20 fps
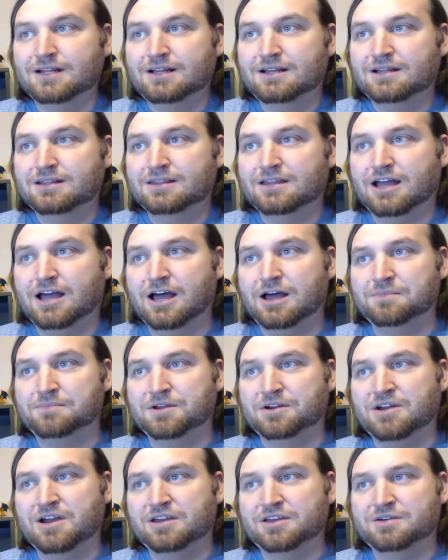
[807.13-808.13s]

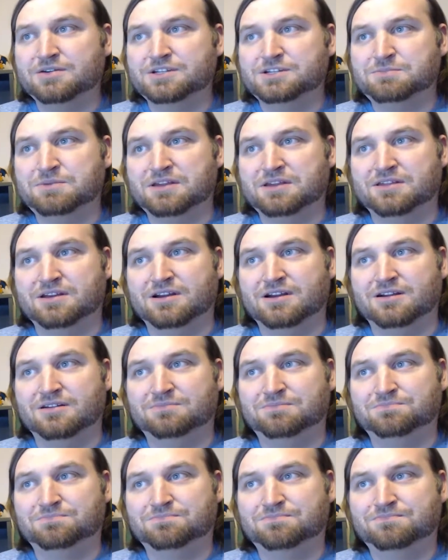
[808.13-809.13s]
They're not USB. They're
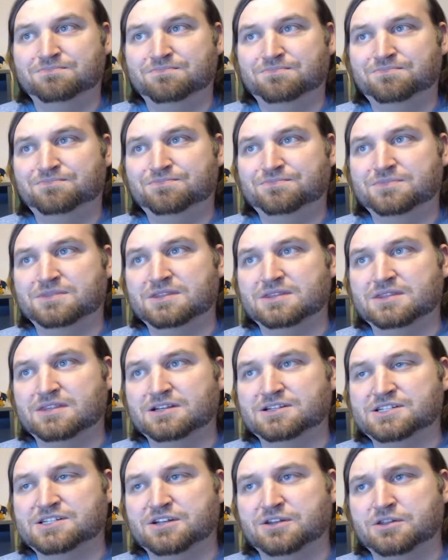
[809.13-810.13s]

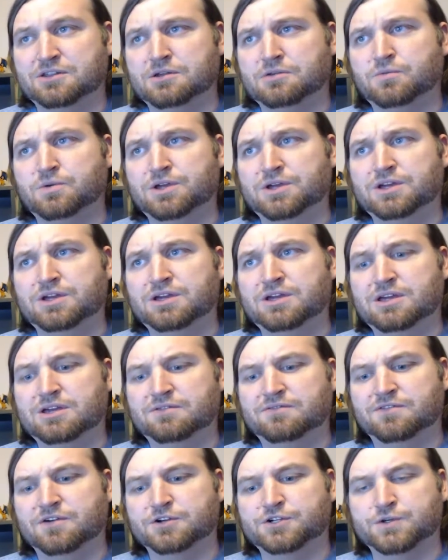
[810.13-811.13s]
still the Wii
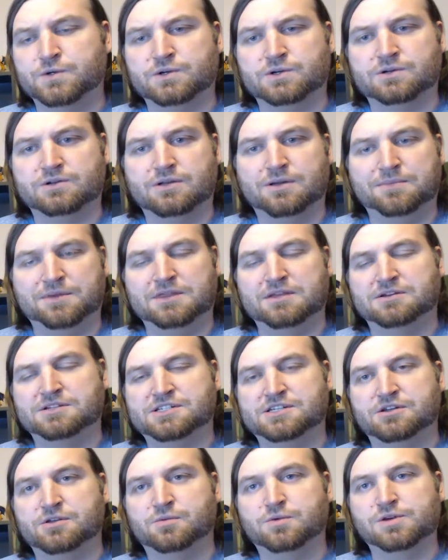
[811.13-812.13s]
Virtual... I mean, they're
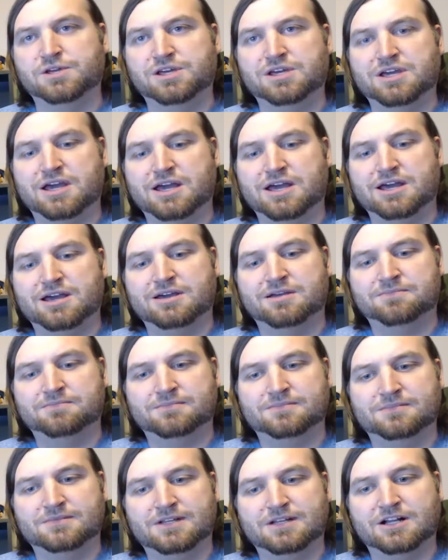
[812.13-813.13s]
still the Wii
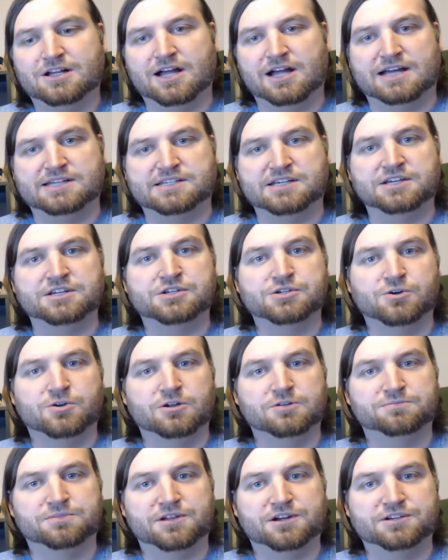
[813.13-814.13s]
Classic
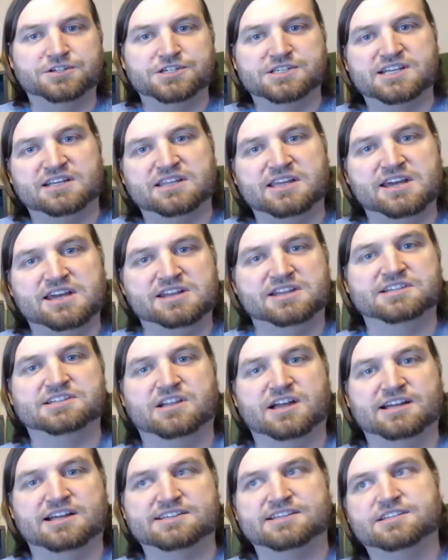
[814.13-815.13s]
controller plug, just like the NES
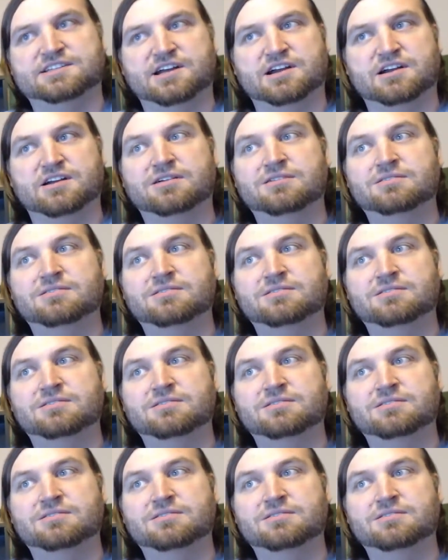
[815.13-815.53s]
Classic Zero.